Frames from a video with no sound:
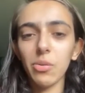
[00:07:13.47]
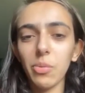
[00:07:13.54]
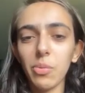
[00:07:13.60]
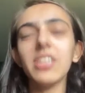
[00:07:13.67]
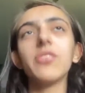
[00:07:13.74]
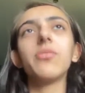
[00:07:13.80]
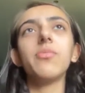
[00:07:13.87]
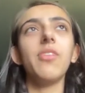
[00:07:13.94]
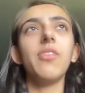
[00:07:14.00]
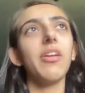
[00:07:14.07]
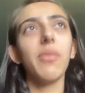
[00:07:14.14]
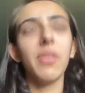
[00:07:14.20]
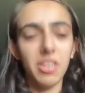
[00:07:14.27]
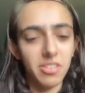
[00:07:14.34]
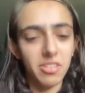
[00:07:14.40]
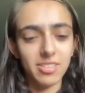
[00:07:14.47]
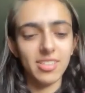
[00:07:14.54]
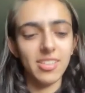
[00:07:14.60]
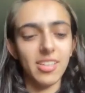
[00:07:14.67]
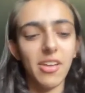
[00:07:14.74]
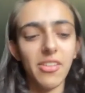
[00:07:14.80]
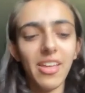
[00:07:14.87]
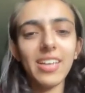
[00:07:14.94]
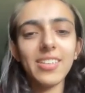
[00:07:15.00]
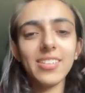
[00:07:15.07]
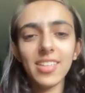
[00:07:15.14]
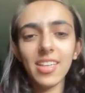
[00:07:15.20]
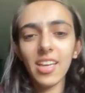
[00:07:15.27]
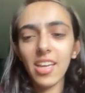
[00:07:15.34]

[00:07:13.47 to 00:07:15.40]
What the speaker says: which for anyone who doesn't know, that's